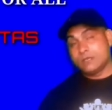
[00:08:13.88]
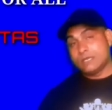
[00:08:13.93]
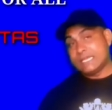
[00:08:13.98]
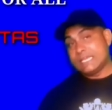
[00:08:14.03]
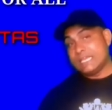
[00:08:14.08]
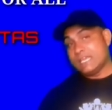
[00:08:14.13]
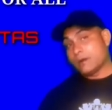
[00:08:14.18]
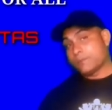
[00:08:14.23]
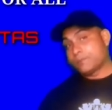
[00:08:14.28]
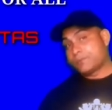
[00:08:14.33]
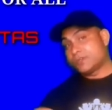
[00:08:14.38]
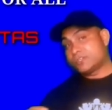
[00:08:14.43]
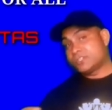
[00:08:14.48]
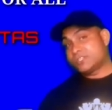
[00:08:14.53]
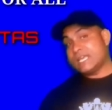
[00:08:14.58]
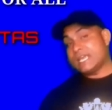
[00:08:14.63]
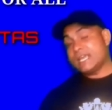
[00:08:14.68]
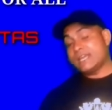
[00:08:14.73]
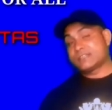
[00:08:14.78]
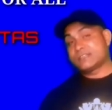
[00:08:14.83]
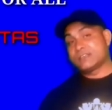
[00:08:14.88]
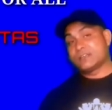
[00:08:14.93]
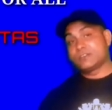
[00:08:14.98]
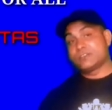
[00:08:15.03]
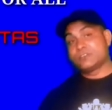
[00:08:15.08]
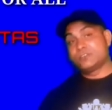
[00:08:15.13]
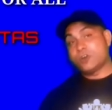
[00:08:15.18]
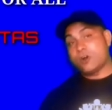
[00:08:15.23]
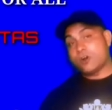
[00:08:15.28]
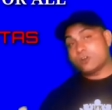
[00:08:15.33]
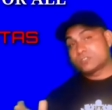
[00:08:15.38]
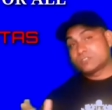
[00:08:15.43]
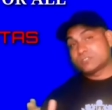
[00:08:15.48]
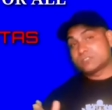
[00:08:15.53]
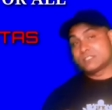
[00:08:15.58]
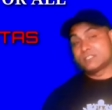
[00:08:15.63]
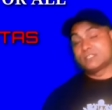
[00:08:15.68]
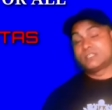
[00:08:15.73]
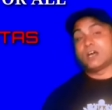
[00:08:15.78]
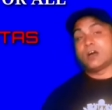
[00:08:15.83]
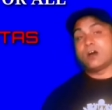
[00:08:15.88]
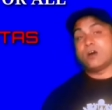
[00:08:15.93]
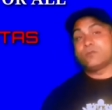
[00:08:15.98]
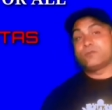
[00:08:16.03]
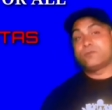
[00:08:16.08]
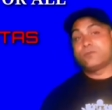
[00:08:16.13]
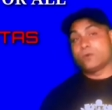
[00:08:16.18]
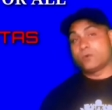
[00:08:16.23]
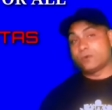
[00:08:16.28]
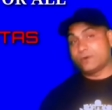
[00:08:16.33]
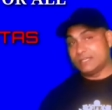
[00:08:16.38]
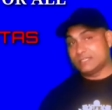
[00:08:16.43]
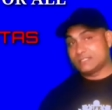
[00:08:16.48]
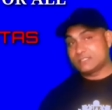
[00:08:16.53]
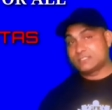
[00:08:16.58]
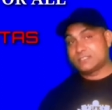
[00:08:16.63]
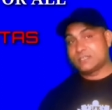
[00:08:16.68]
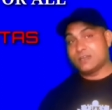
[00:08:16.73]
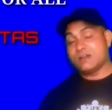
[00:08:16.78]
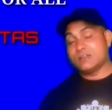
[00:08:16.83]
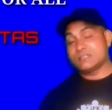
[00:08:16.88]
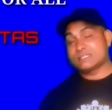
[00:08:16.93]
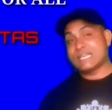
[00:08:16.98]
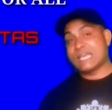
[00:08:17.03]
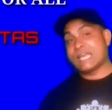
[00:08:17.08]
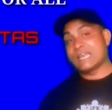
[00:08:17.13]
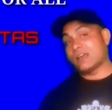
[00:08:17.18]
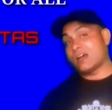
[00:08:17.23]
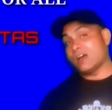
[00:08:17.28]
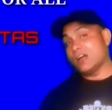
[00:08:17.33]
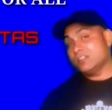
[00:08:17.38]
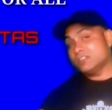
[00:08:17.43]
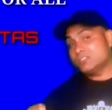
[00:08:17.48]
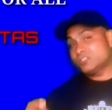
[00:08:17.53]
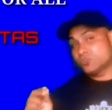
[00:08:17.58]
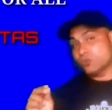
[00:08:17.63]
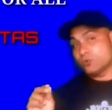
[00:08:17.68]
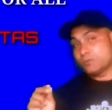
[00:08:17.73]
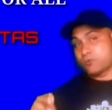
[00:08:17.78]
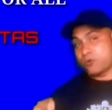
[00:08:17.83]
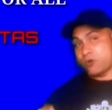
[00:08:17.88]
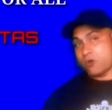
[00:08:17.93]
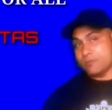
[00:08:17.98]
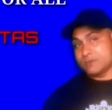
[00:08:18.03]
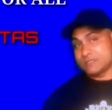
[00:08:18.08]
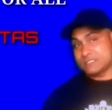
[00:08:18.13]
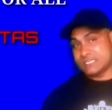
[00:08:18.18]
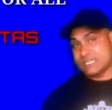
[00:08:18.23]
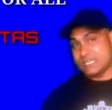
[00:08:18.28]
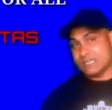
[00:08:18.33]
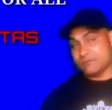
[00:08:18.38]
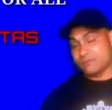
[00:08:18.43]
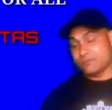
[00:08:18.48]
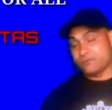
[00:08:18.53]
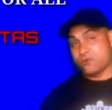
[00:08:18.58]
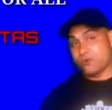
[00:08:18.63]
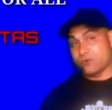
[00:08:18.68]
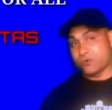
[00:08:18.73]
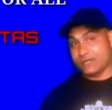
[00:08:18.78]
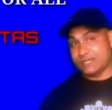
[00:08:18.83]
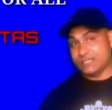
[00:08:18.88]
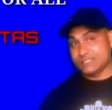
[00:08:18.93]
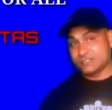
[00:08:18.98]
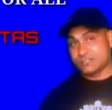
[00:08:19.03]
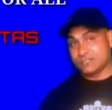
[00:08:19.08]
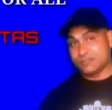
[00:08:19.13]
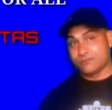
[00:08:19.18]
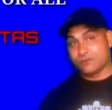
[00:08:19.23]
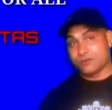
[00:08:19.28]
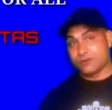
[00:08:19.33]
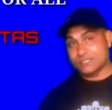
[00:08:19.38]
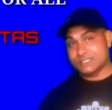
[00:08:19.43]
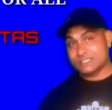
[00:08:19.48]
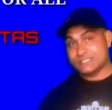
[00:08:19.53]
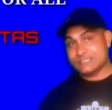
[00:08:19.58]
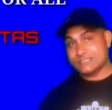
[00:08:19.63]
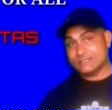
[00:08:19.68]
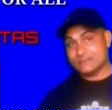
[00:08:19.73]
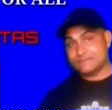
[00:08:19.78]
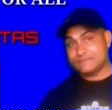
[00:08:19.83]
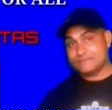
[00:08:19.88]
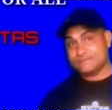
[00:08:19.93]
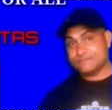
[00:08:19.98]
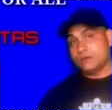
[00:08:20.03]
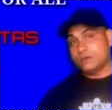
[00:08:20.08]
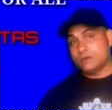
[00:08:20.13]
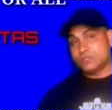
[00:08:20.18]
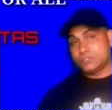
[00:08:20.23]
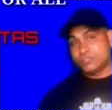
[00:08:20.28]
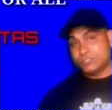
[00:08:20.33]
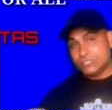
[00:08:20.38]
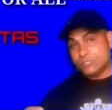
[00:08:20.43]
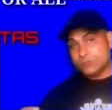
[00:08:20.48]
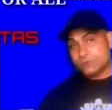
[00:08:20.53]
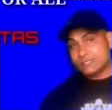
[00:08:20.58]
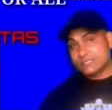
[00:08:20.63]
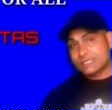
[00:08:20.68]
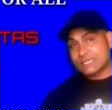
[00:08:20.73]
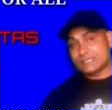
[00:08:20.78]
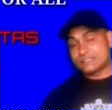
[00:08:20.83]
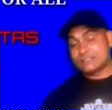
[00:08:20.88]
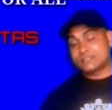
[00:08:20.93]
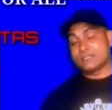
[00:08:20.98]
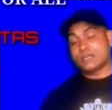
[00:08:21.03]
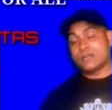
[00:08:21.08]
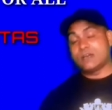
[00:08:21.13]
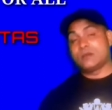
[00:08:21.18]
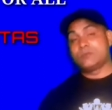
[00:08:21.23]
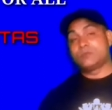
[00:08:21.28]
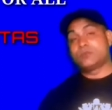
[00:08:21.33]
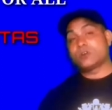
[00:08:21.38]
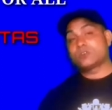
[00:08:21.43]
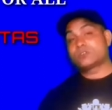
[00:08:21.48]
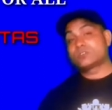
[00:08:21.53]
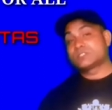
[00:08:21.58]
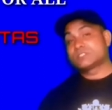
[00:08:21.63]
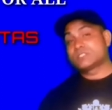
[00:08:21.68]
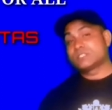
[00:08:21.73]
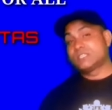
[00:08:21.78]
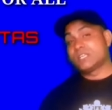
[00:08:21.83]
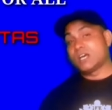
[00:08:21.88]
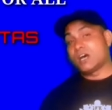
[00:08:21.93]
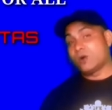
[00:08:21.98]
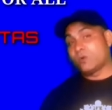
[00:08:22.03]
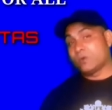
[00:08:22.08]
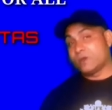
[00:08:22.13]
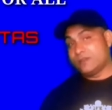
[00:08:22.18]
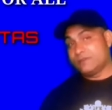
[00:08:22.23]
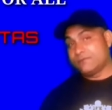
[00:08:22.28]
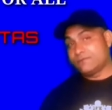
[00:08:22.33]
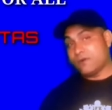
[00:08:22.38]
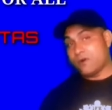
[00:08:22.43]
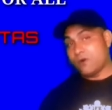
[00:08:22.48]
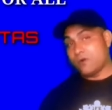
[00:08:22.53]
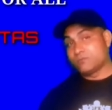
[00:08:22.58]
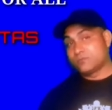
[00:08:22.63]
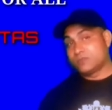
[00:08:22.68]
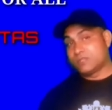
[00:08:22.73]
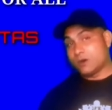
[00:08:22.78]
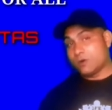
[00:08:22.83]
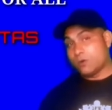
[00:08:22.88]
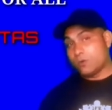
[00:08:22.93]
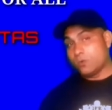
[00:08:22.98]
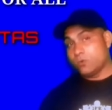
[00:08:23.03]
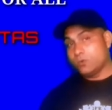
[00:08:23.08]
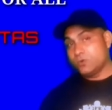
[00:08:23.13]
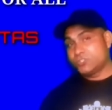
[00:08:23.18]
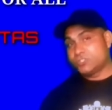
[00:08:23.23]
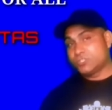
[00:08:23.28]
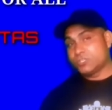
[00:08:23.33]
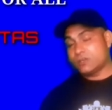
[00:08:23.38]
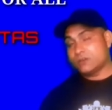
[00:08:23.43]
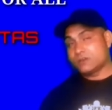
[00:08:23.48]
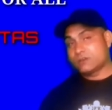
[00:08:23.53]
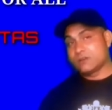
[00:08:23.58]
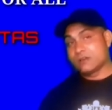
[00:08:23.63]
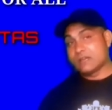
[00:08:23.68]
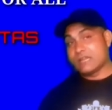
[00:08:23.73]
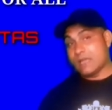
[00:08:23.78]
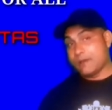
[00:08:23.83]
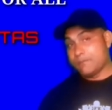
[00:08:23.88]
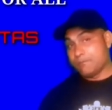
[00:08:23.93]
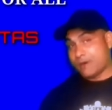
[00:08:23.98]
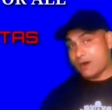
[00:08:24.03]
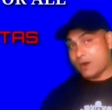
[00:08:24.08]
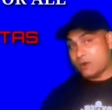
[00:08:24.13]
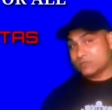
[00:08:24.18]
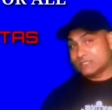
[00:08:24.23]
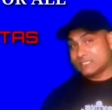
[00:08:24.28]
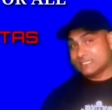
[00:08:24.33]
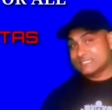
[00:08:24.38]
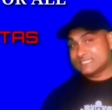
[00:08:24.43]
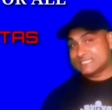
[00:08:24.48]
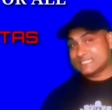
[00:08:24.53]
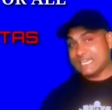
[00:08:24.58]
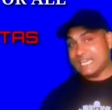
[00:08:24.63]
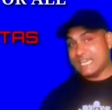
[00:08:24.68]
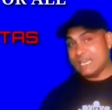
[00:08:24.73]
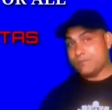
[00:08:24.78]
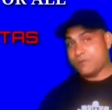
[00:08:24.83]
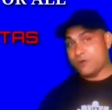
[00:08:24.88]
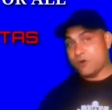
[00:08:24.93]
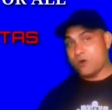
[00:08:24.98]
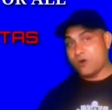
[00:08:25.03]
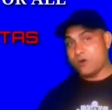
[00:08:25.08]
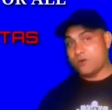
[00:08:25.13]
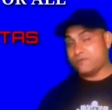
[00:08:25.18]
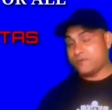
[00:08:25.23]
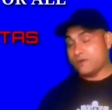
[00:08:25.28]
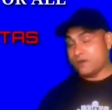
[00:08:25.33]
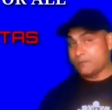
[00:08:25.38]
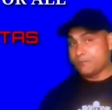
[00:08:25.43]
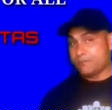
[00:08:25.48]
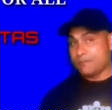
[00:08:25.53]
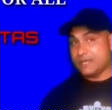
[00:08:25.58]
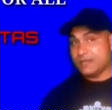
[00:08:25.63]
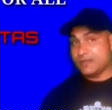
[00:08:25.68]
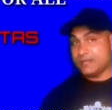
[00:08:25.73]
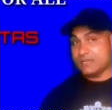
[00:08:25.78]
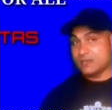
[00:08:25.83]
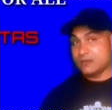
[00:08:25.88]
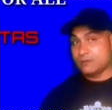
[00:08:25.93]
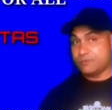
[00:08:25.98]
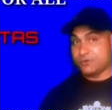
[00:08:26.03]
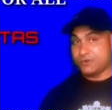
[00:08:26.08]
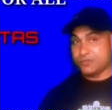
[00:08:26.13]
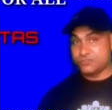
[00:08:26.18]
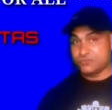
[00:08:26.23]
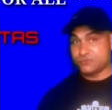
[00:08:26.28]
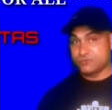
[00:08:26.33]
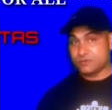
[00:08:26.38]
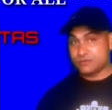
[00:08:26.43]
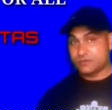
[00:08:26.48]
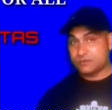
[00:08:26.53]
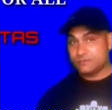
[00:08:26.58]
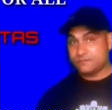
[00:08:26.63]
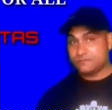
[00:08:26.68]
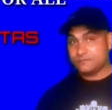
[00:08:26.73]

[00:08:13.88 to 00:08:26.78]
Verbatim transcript: He appreciated Dr. Sadao for his task and also promised him for his rewards. During that time, Dr. Sadao informed the old general about the escape of American prisoner.